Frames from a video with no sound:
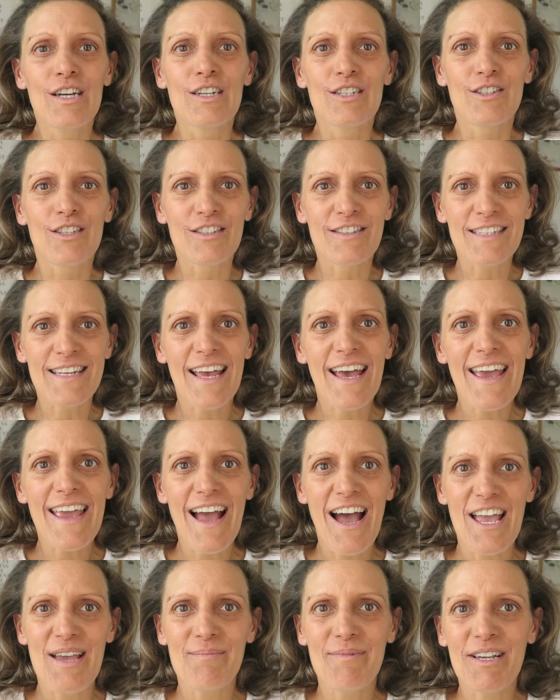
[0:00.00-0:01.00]
So
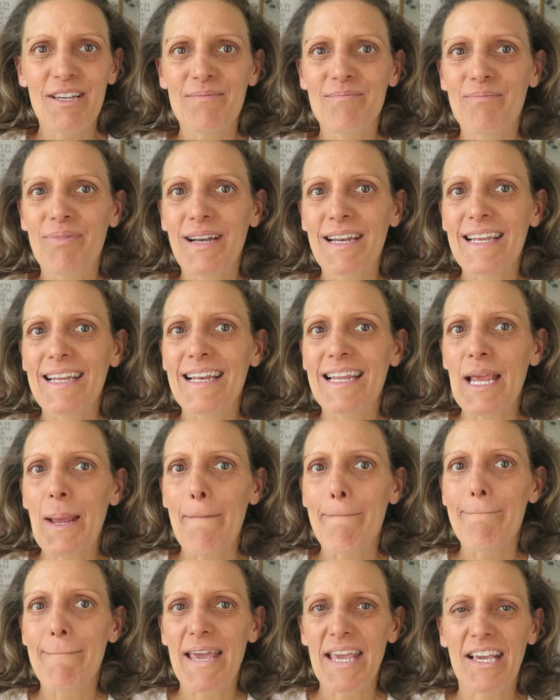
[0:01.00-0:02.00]
today I am
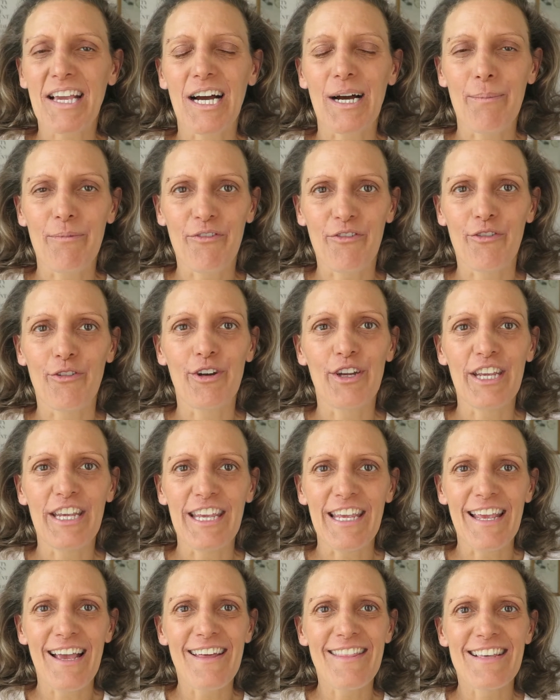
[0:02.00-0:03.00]
completely makeup
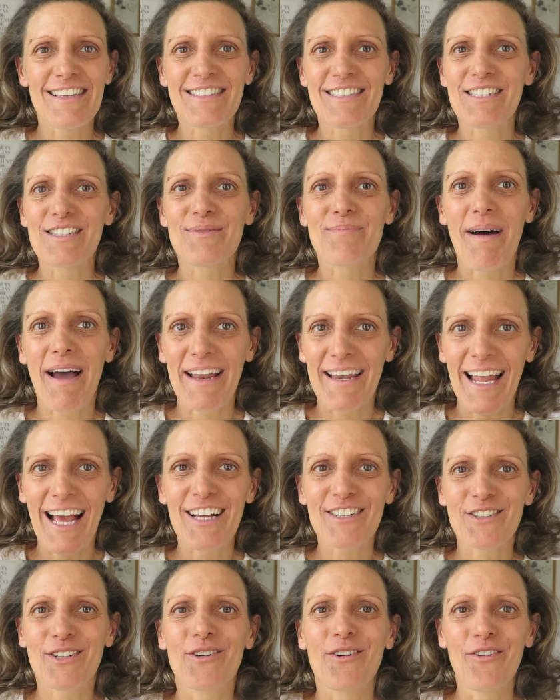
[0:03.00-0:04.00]
free. This is my
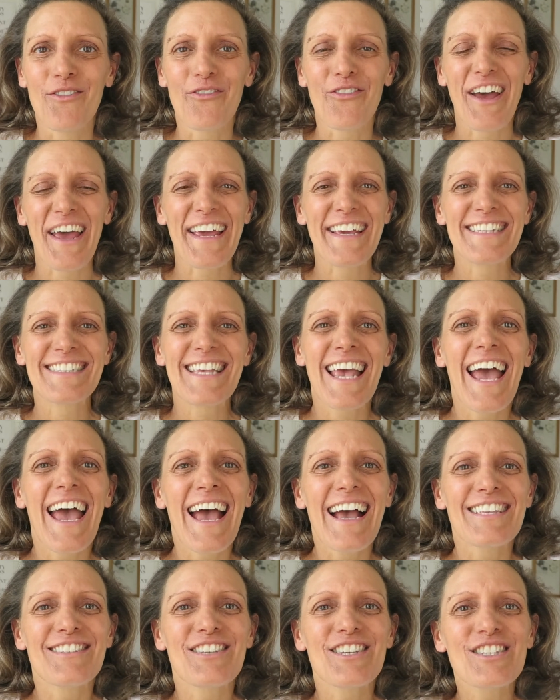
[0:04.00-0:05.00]
natural face,
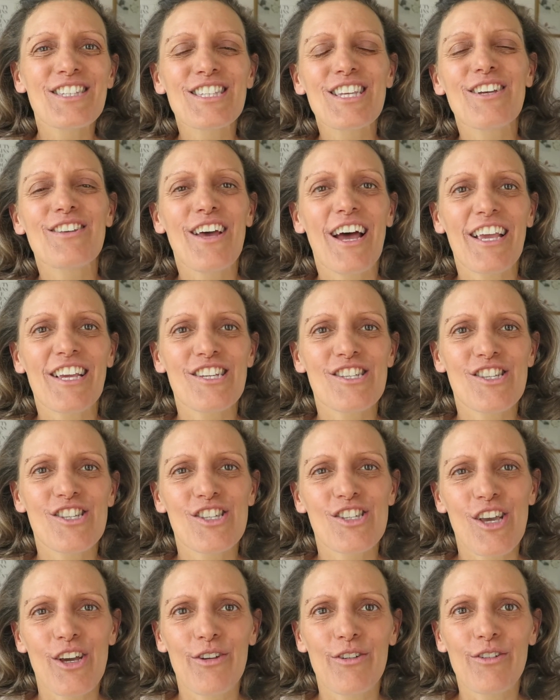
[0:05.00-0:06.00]
just so that I could
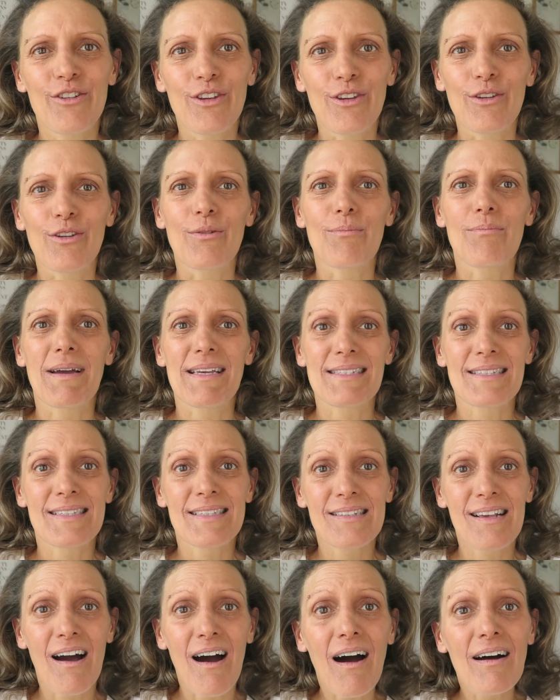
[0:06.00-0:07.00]
show you my
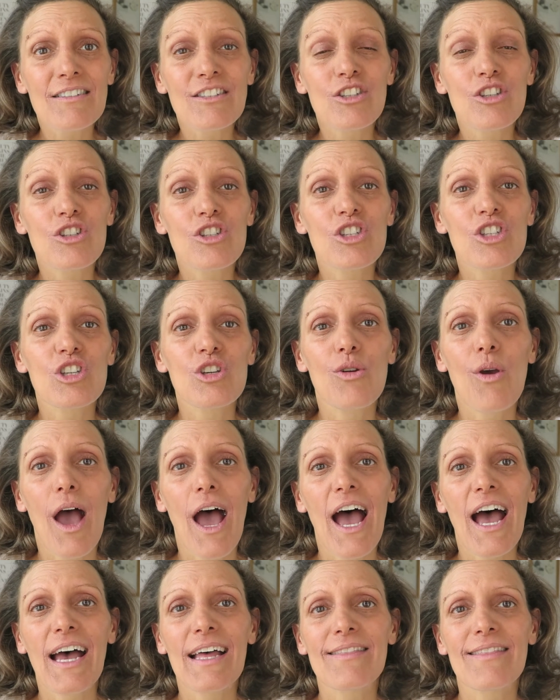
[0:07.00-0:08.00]
scar tissue
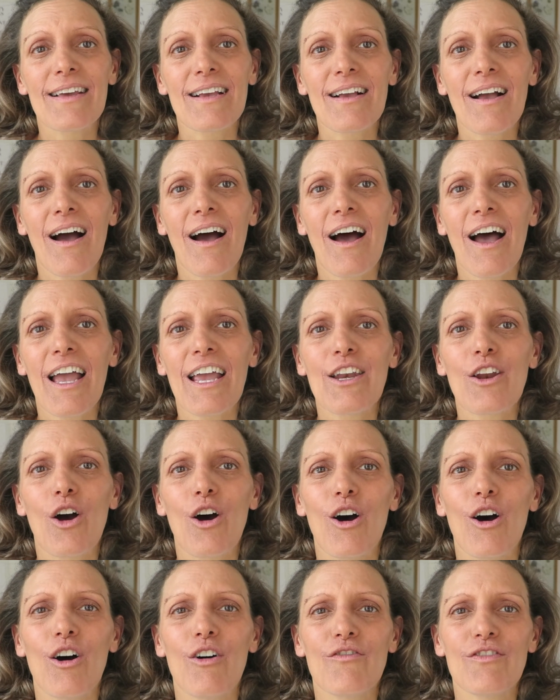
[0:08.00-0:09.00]
and the kind
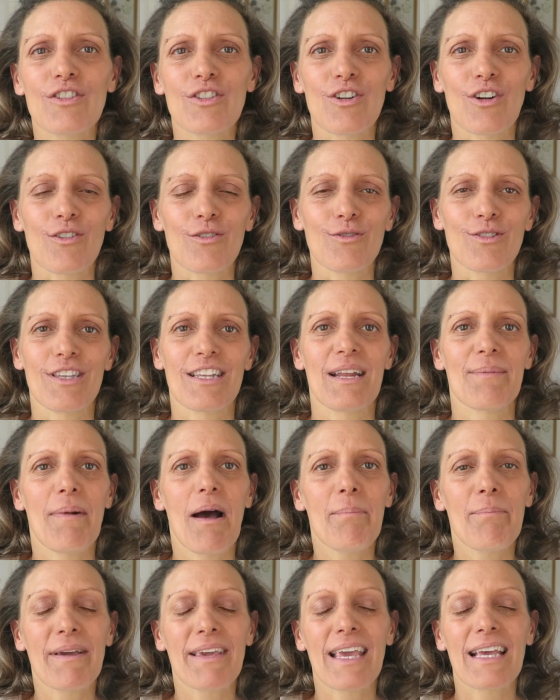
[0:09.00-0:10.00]
of struggles that I'm
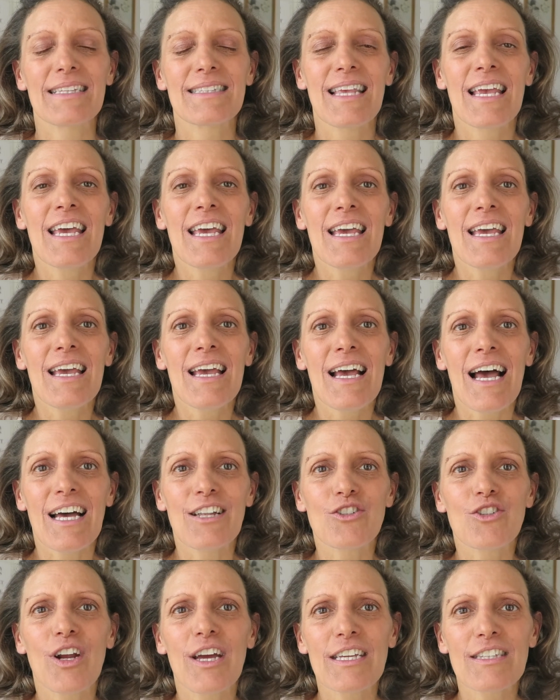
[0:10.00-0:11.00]
up against
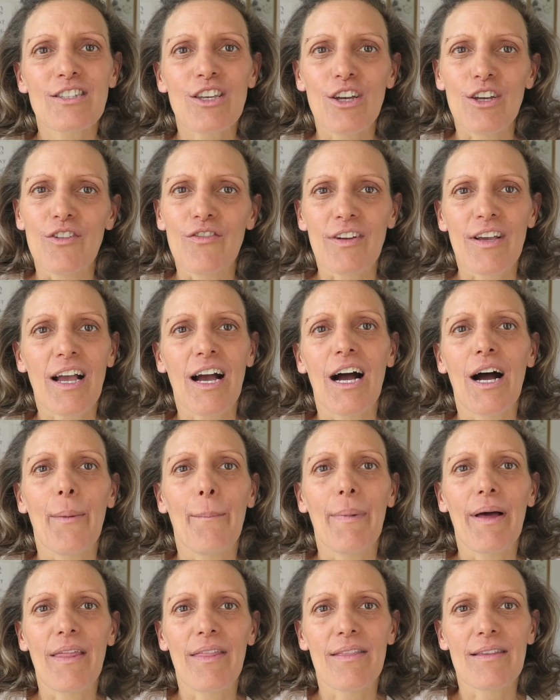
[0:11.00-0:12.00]
and trying to
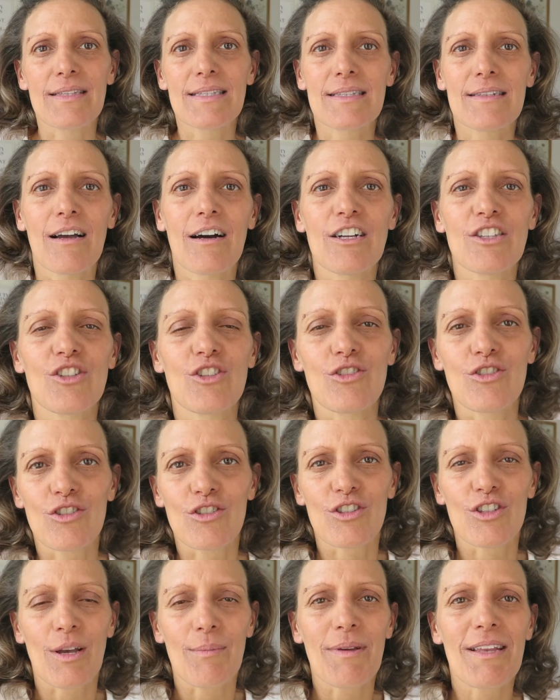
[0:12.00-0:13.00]
overcome this scar
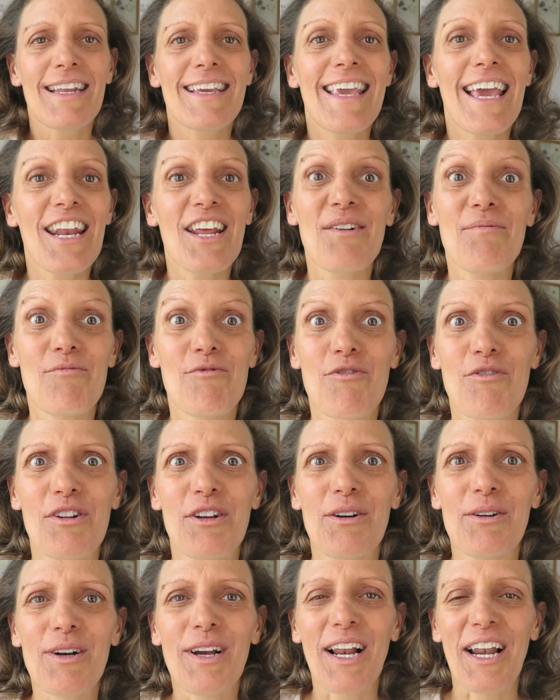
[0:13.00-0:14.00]
tissue. So I'm going to get up
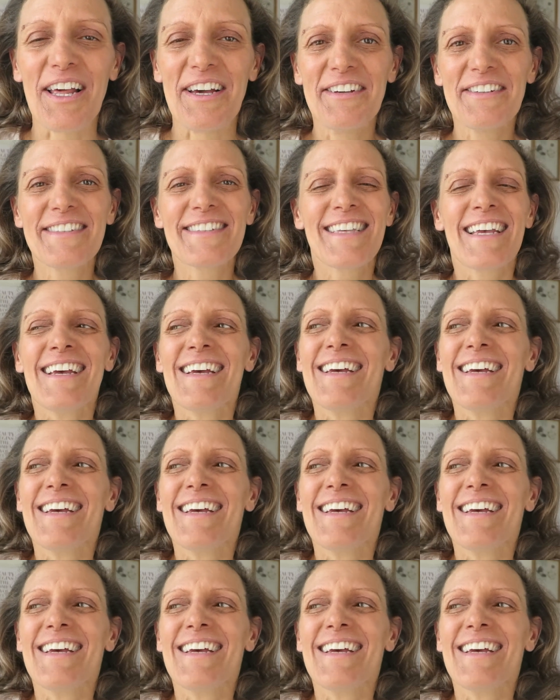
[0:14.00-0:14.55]
real close.